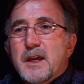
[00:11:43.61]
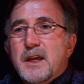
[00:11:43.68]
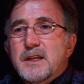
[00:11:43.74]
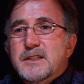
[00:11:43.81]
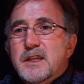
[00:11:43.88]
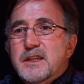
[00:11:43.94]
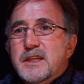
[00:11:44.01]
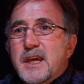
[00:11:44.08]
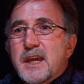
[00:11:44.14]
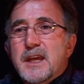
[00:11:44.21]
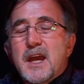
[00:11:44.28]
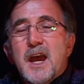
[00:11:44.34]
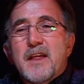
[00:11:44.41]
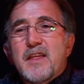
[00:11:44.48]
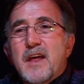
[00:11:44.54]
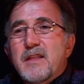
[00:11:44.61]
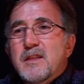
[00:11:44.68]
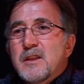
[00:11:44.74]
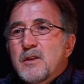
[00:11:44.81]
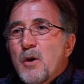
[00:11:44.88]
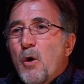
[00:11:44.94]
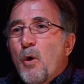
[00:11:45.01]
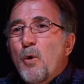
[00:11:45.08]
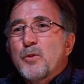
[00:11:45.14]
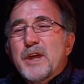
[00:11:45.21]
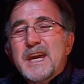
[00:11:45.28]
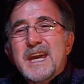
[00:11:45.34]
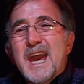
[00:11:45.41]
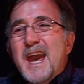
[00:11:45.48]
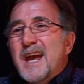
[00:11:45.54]
is to think that no,
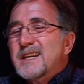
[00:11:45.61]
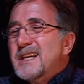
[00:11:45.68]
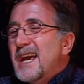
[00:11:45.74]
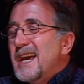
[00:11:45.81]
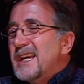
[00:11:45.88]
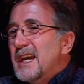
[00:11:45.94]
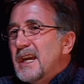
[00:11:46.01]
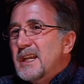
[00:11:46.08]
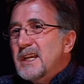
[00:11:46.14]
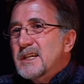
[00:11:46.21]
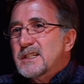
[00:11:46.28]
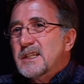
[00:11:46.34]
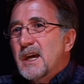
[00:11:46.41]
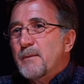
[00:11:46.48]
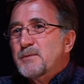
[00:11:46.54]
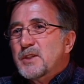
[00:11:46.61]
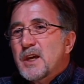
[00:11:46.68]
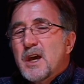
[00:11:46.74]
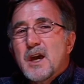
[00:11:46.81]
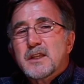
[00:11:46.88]
they can't take any steps